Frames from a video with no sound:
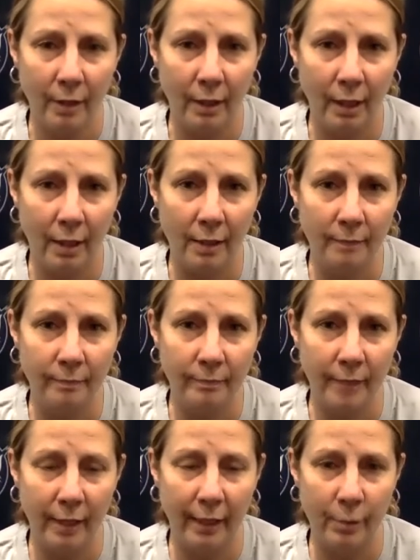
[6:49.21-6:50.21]

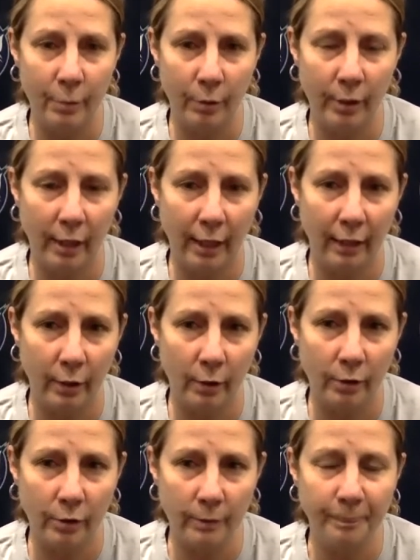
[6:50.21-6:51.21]
I think it's what they think of the
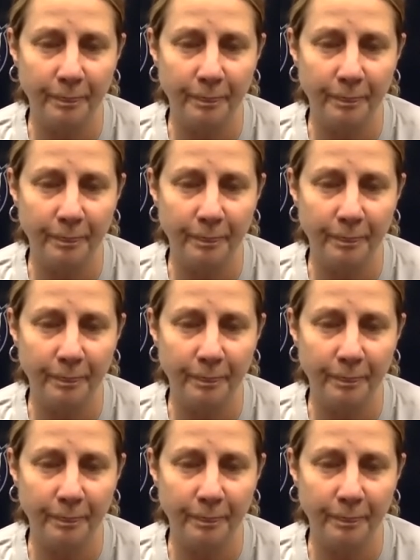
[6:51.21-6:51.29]
coach.